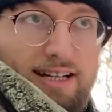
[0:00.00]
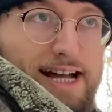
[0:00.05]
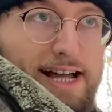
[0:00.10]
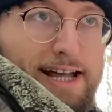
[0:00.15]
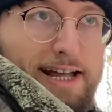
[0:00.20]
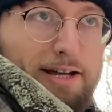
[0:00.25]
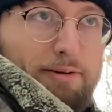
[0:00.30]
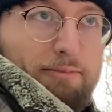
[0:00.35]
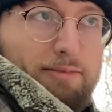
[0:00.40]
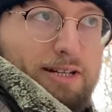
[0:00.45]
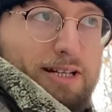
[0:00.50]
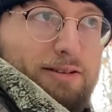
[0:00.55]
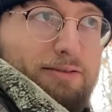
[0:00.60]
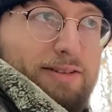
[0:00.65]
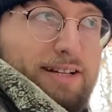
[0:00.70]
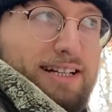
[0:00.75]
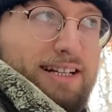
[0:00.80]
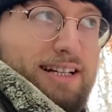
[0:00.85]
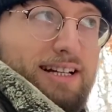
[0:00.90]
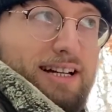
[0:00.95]
I am
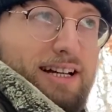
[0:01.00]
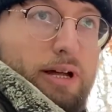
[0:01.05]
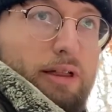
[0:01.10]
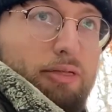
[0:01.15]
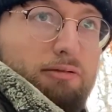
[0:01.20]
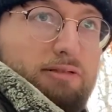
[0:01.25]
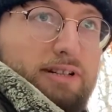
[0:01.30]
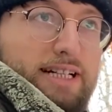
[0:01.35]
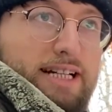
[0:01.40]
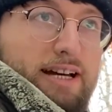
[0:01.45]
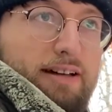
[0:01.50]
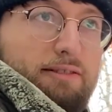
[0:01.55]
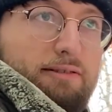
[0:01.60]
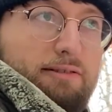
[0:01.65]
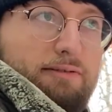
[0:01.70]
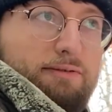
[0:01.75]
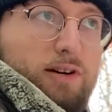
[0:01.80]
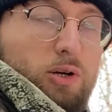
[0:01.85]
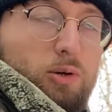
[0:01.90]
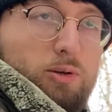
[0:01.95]
living with 3
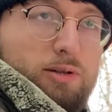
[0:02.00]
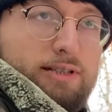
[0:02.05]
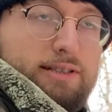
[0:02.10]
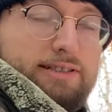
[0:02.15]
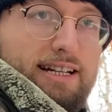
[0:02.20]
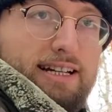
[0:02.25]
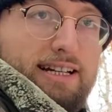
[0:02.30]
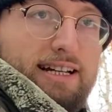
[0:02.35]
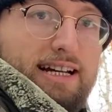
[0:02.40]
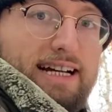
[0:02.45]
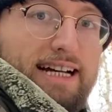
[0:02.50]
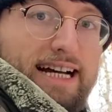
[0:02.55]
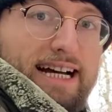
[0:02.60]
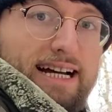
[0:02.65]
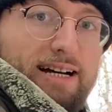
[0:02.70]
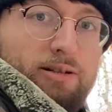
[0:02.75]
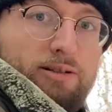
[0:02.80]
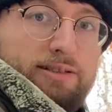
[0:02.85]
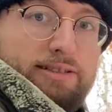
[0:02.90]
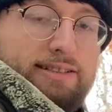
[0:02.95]
other folks in a
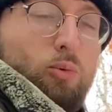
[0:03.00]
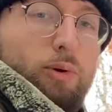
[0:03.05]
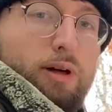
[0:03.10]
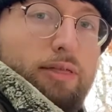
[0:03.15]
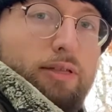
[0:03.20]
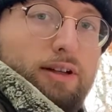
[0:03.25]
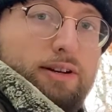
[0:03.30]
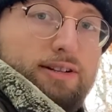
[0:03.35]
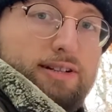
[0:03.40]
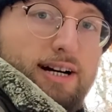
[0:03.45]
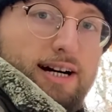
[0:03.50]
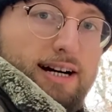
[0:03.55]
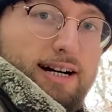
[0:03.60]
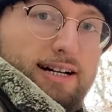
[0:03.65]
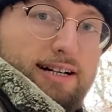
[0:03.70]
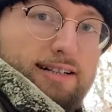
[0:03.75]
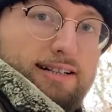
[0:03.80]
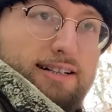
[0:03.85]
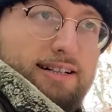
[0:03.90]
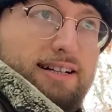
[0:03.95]
house with a
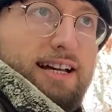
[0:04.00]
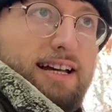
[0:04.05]
dog,